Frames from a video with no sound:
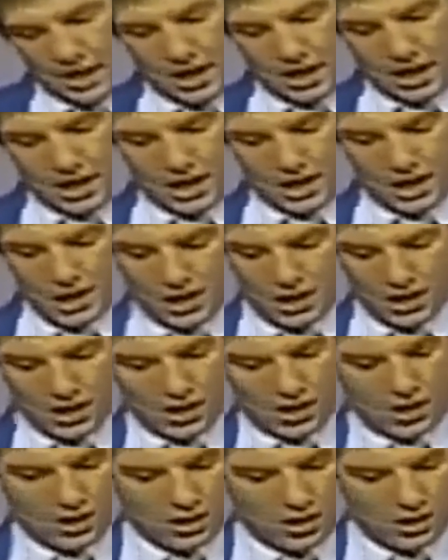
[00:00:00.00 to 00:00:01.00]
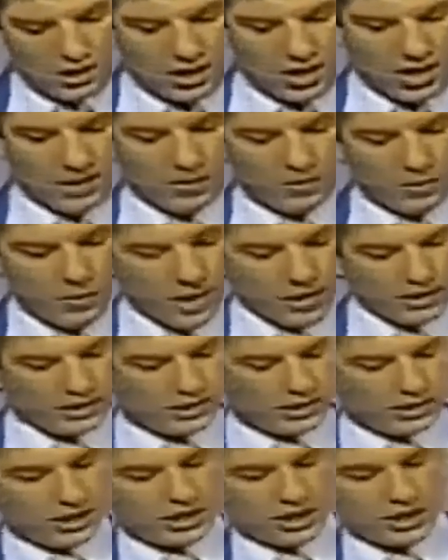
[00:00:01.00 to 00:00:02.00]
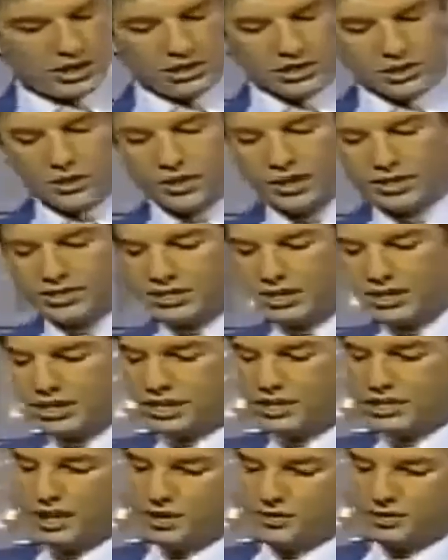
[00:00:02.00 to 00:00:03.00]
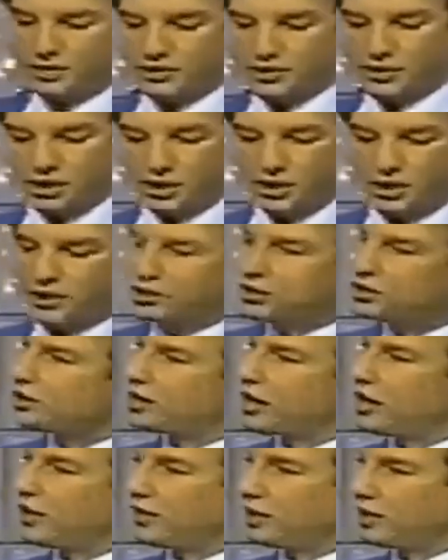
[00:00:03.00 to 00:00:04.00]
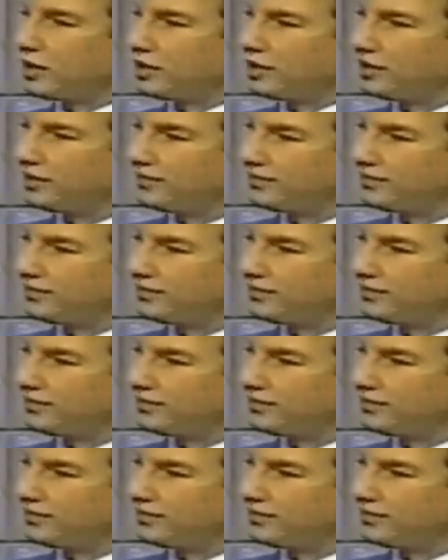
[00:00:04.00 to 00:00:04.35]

Uh, okay, what uh, U S city covers the largest area?